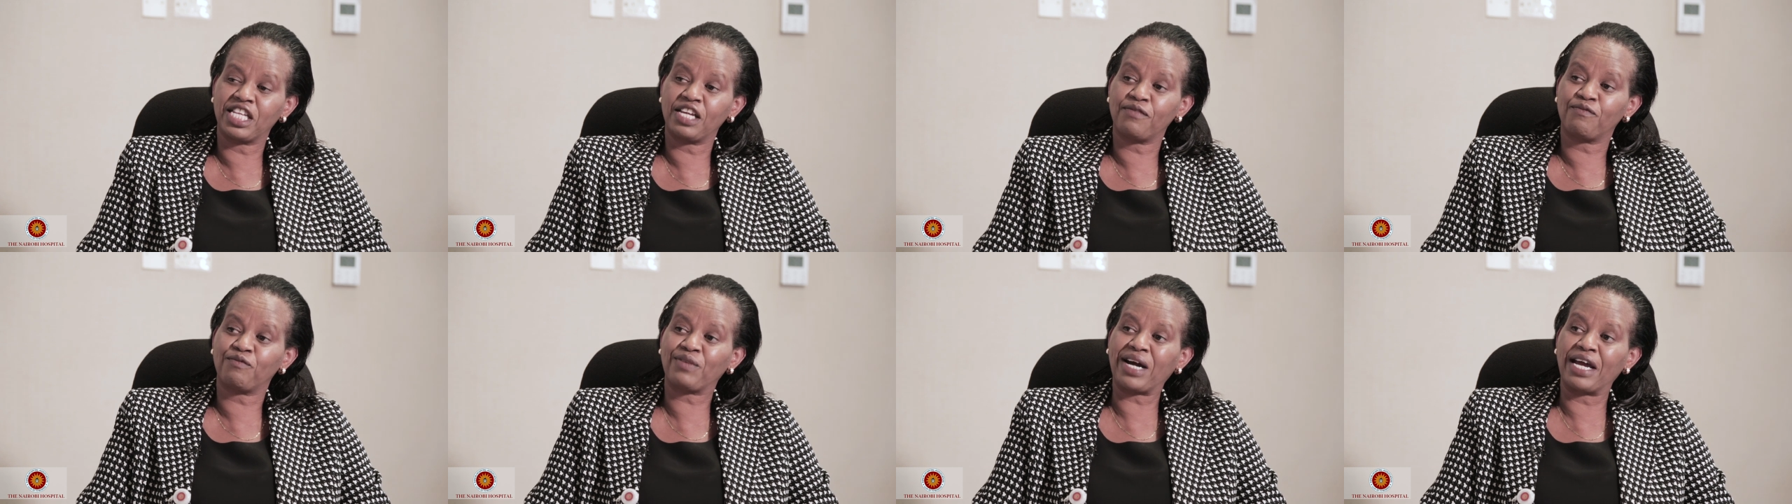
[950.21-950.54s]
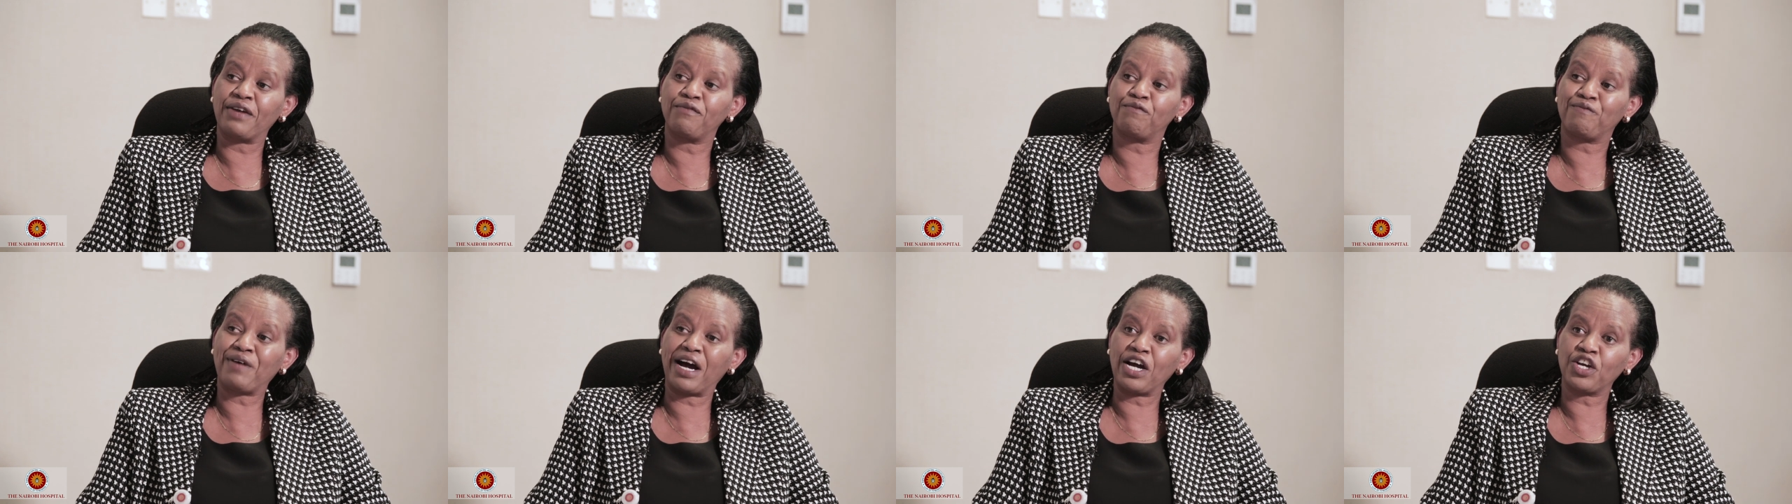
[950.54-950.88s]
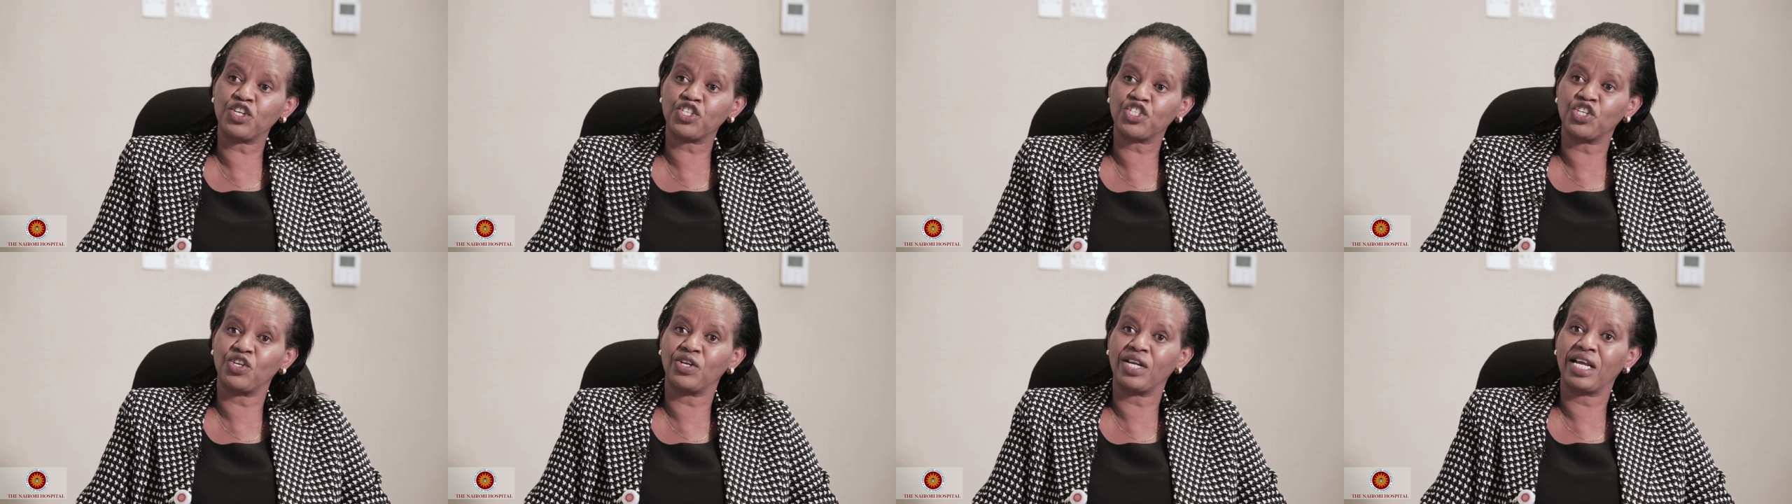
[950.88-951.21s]
they can
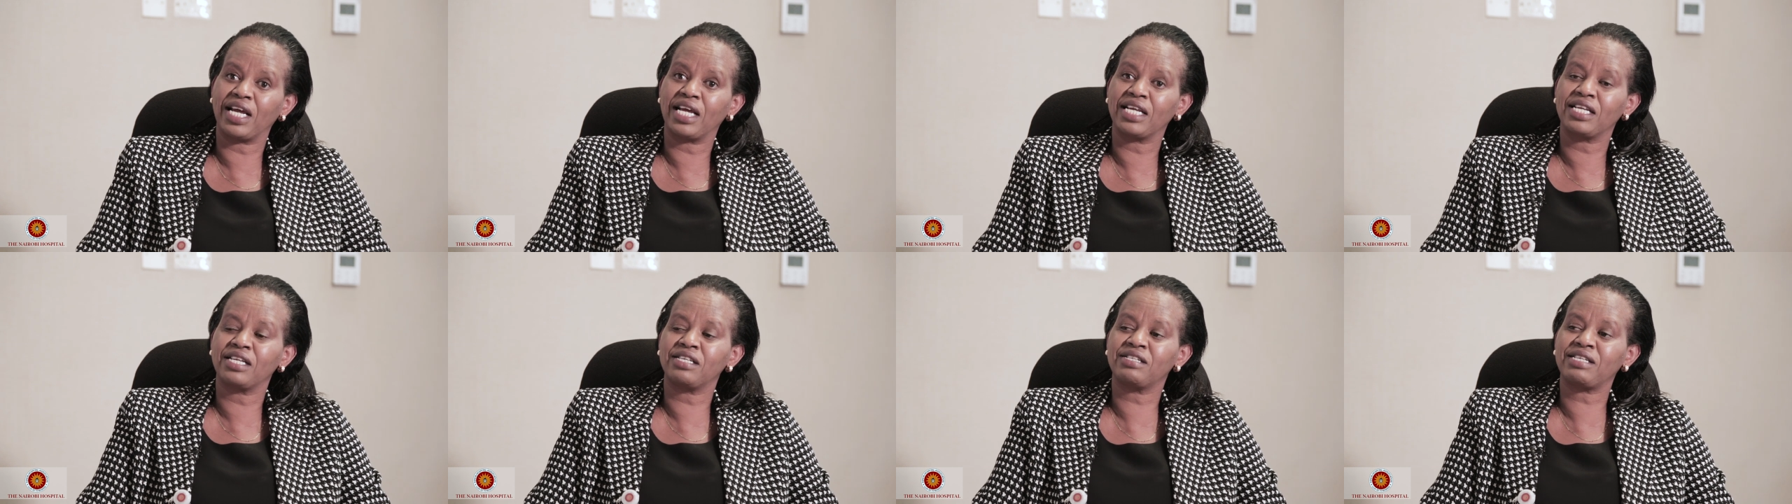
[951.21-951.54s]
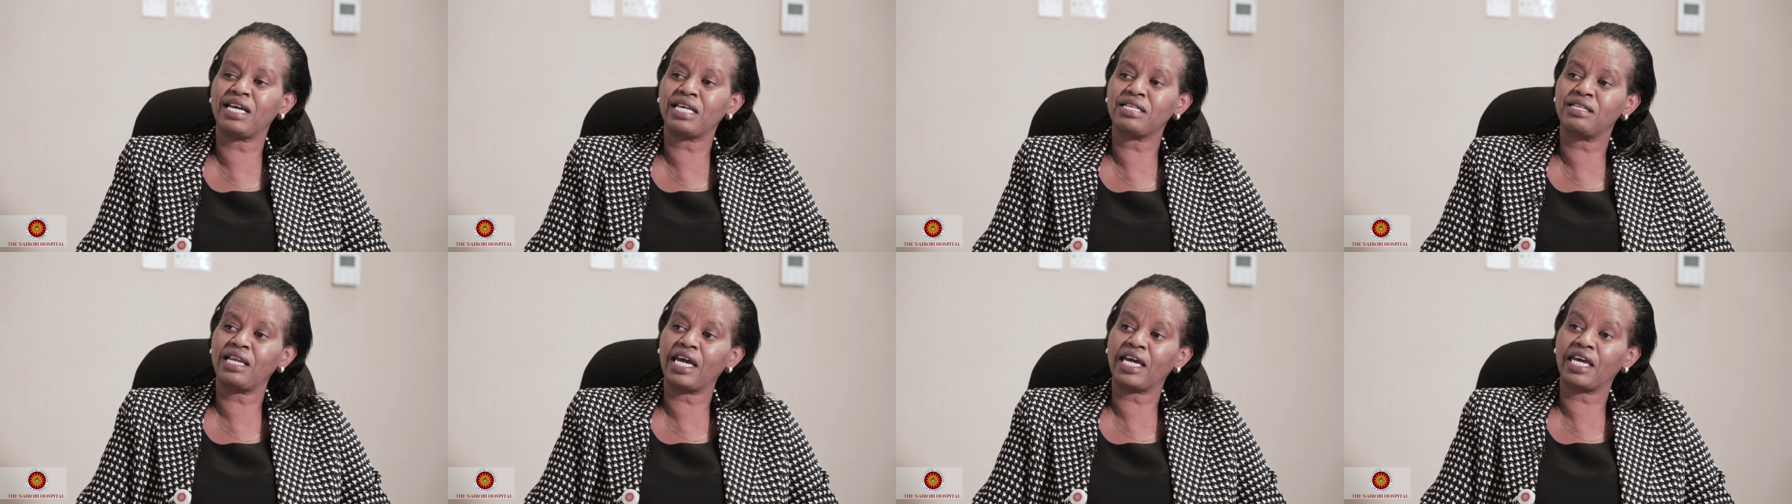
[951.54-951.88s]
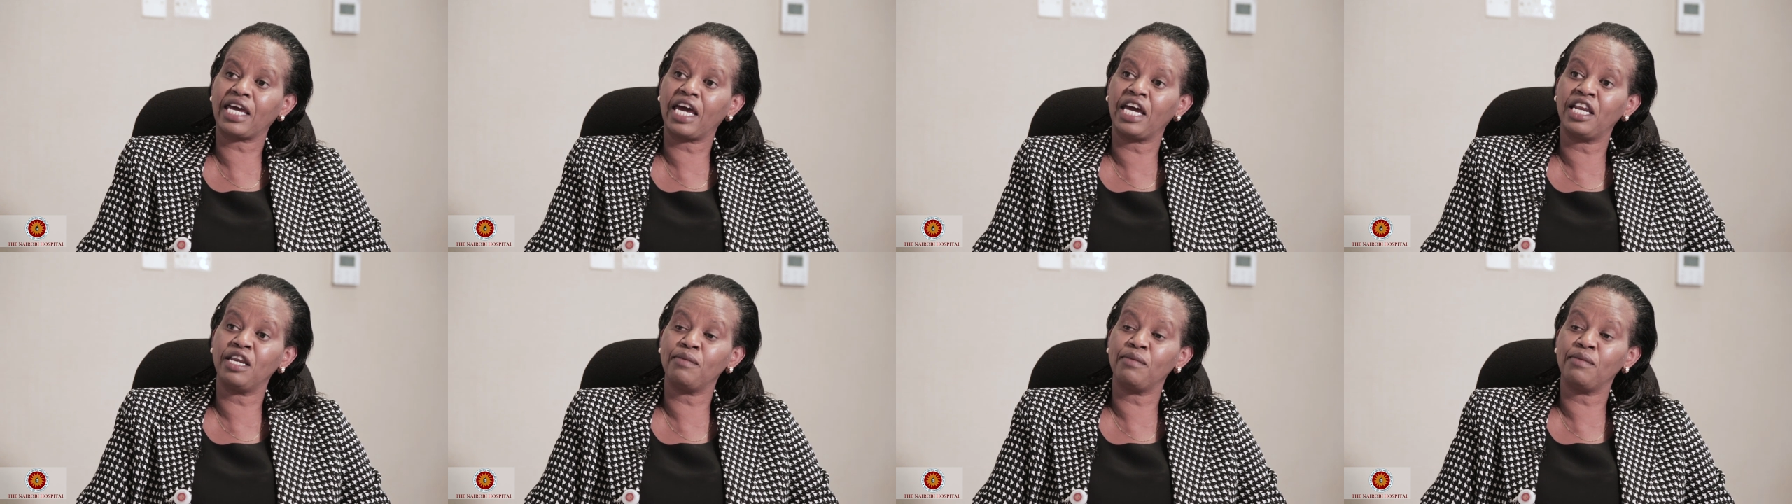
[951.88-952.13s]
function just like